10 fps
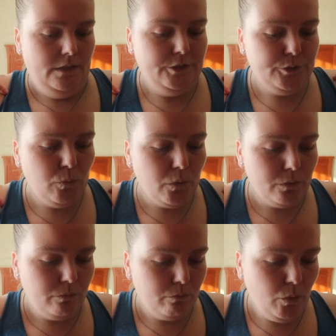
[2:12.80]
this is
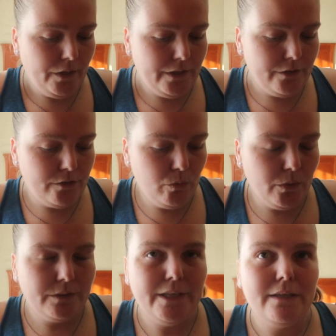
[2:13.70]
more more geared
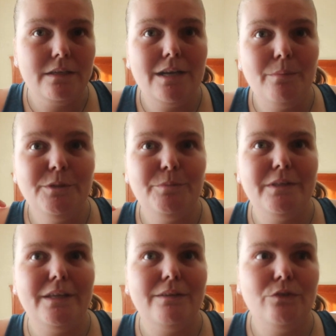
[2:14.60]
towards like couples,
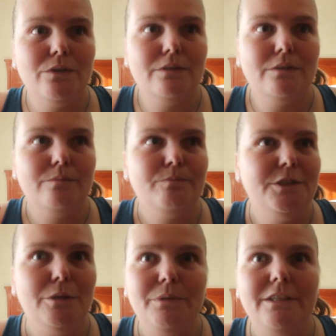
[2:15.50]
but like if you're
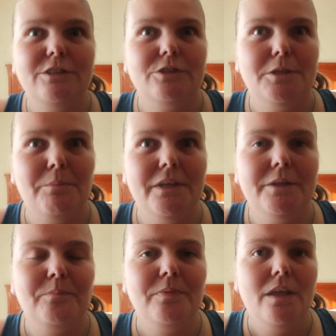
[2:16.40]
siblings or
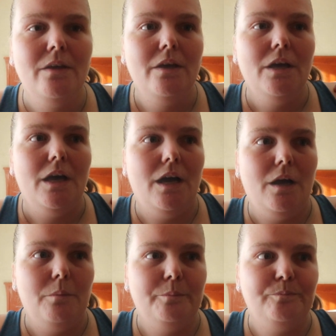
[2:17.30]
something.
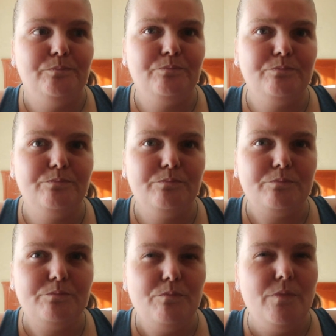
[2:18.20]
Um,
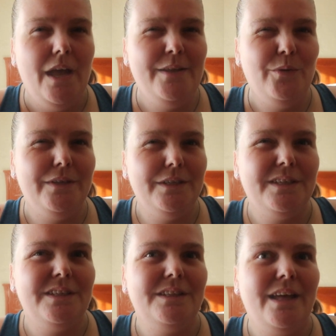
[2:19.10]
and you want
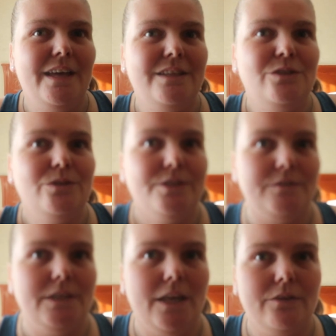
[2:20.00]
to like do
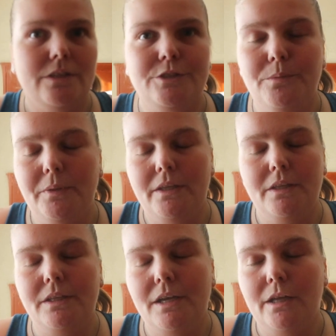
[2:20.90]
stuff together, this could
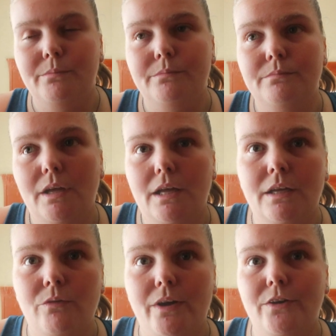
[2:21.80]
be um,
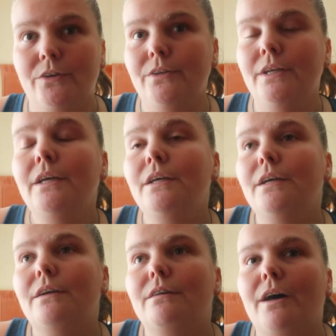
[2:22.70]
a record
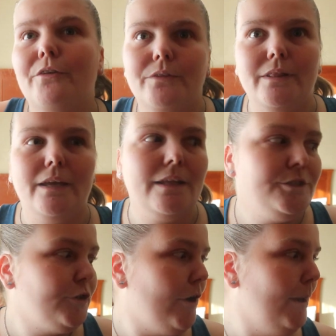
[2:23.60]
other than like
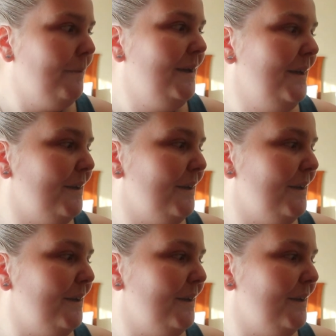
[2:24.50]
Instagram.